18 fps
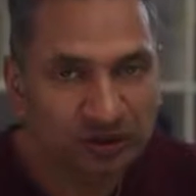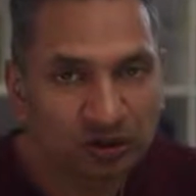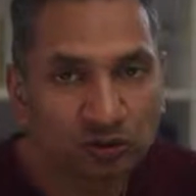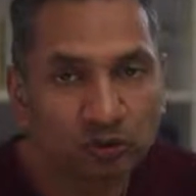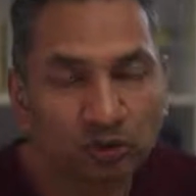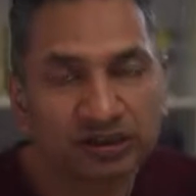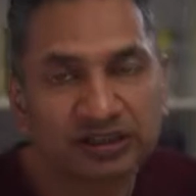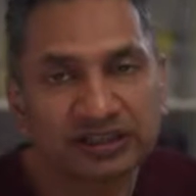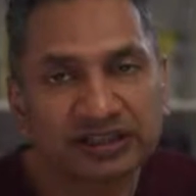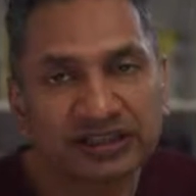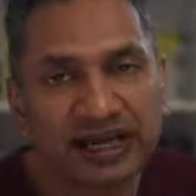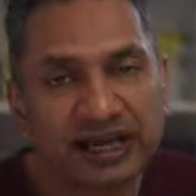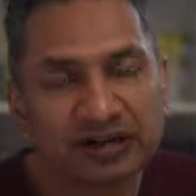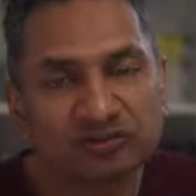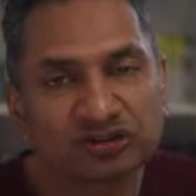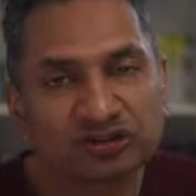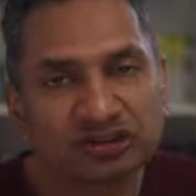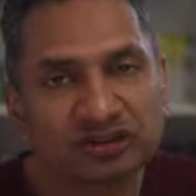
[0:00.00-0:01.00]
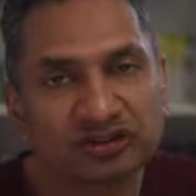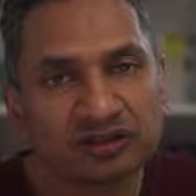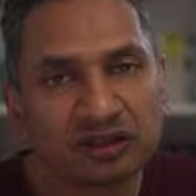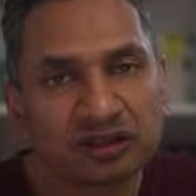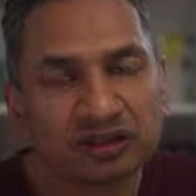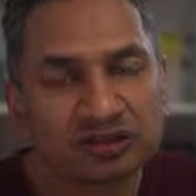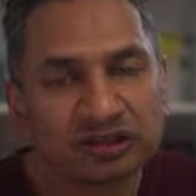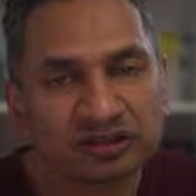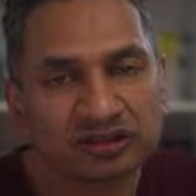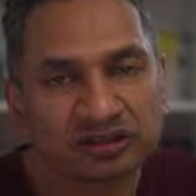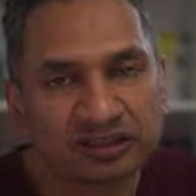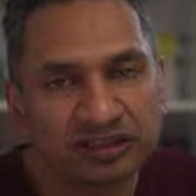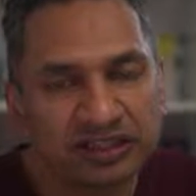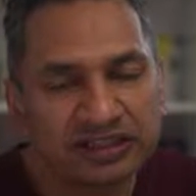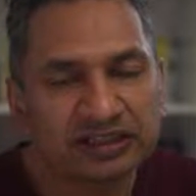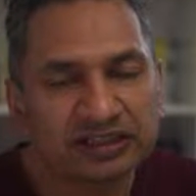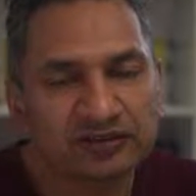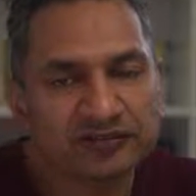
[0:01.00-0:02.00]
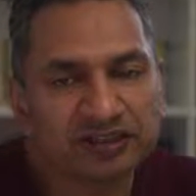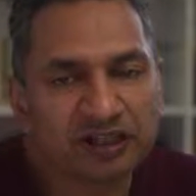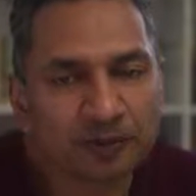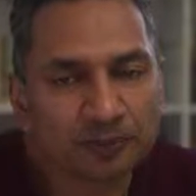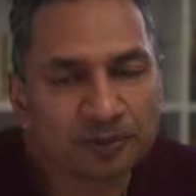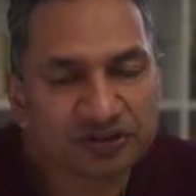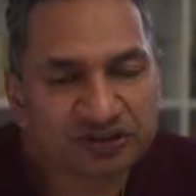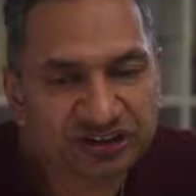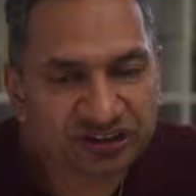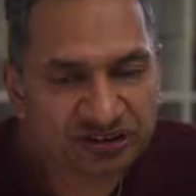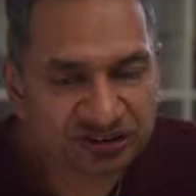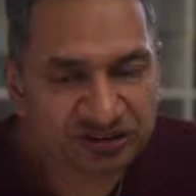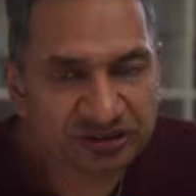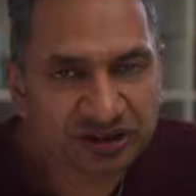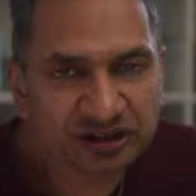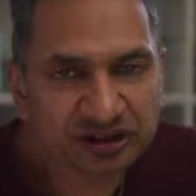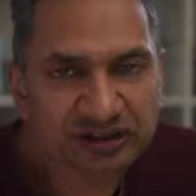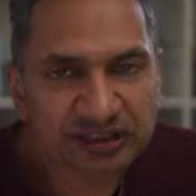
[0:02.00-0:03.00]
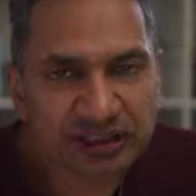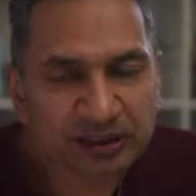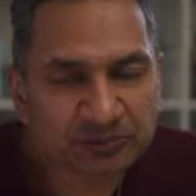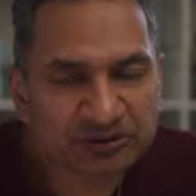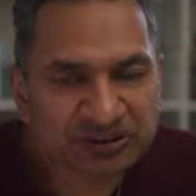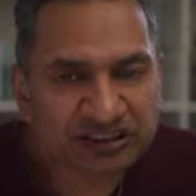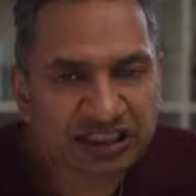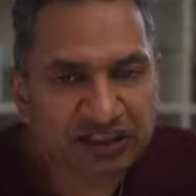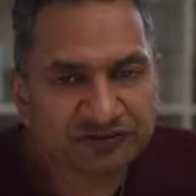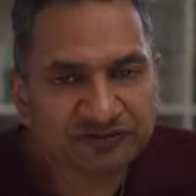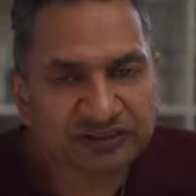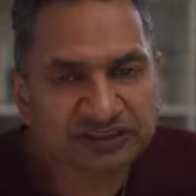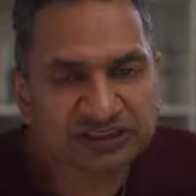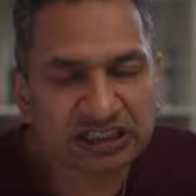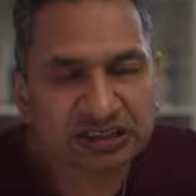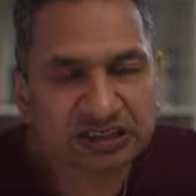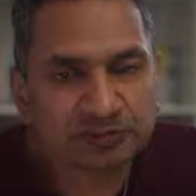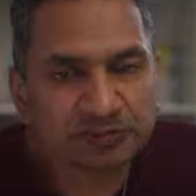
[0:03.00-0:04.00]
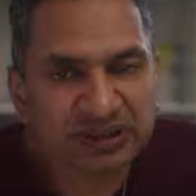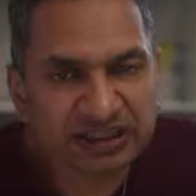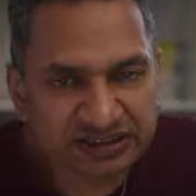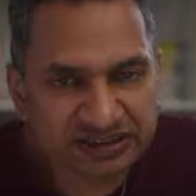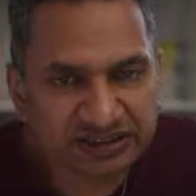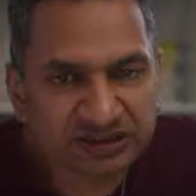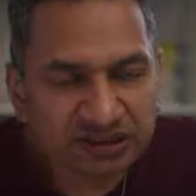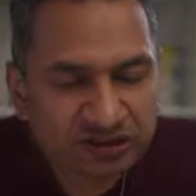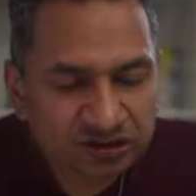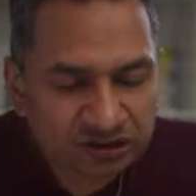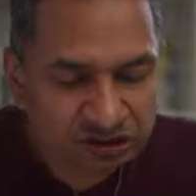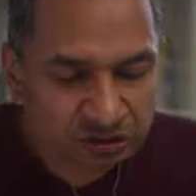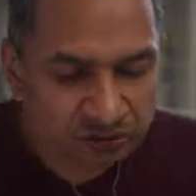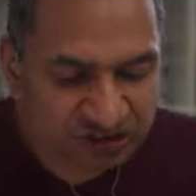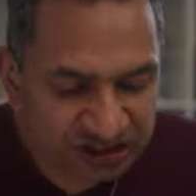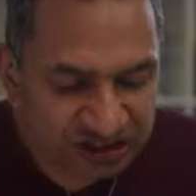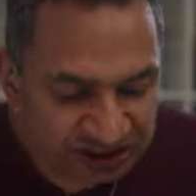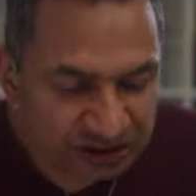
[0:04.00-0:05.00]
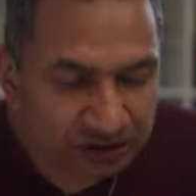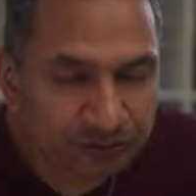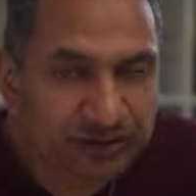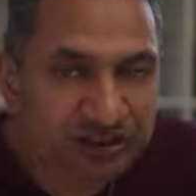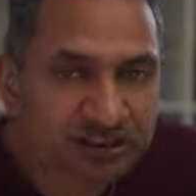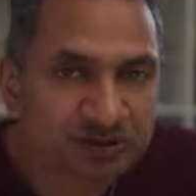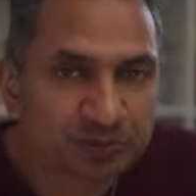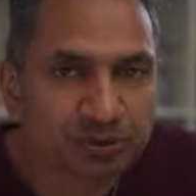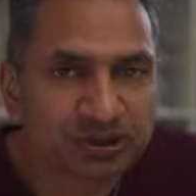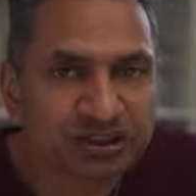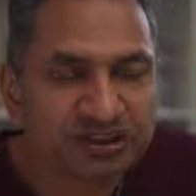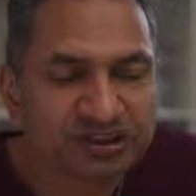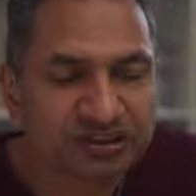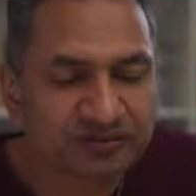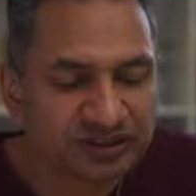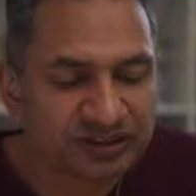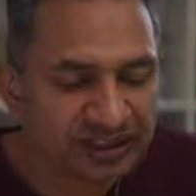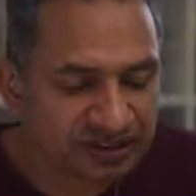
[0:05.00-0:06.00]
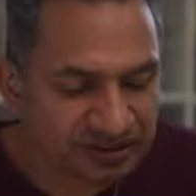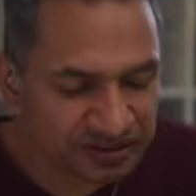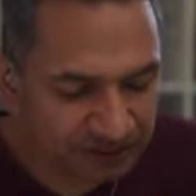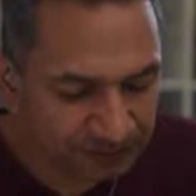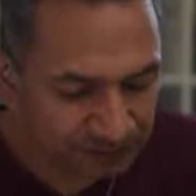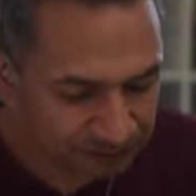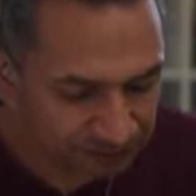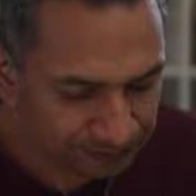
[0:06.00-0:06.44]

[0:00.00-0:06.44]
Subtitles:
Where the council, the leader of the opposition himself has admitted to a serious breach of data.